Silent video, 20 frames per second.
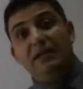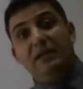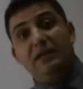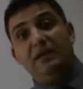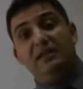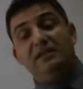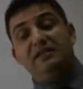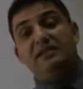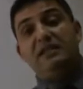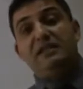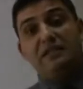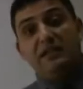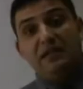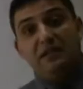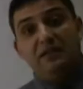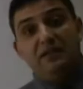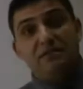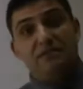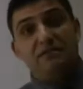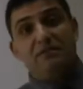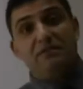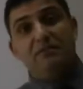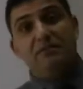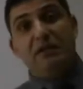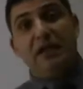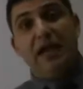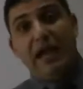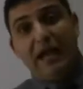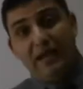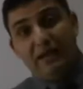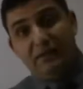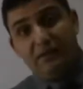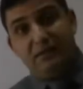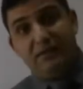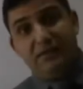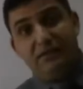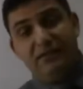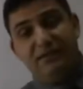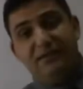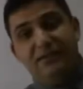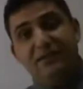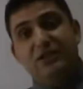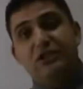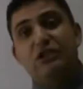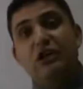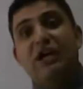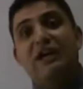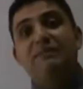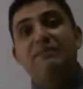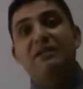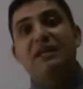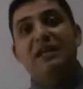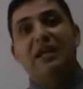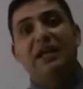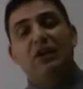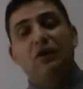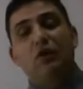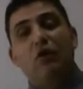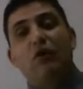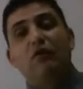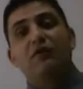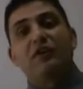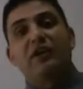instantaneous and time delay over